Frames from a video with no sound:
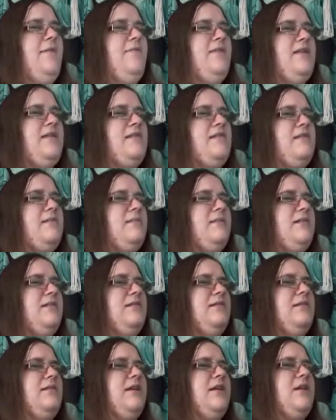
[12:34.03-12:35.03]
this,
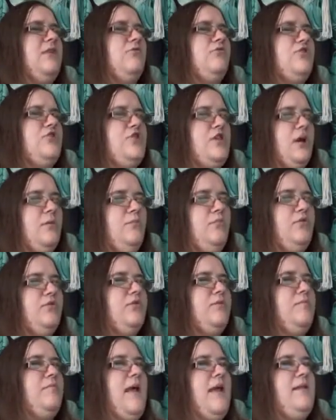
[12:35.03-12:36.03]
you know,
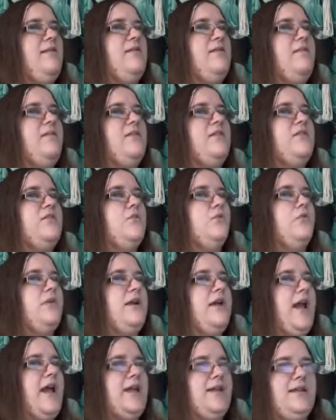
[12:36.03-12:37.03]
jumbled mess of
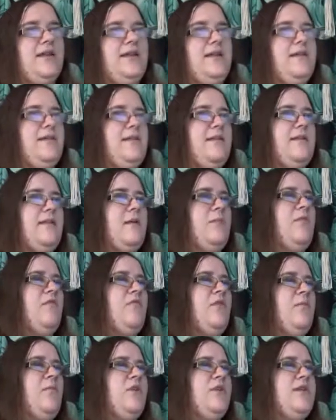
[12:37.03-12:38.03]
story ideas. Some of
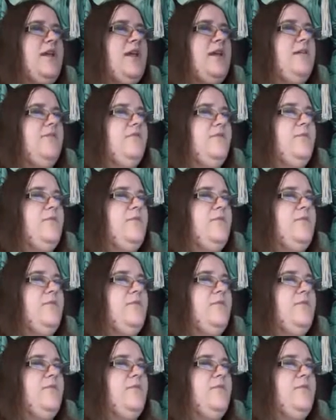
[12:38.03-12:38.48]
them are taken from